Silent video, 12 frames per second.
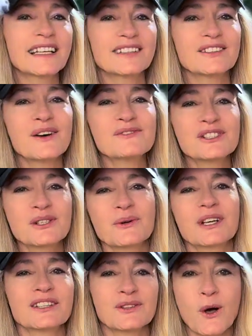a love
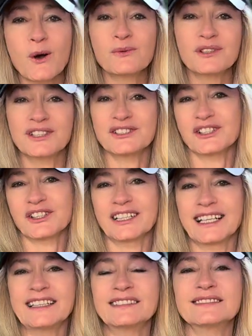story along with the
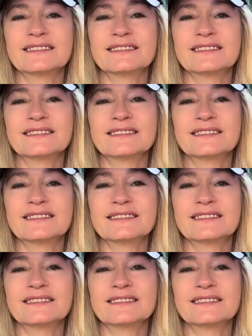journey,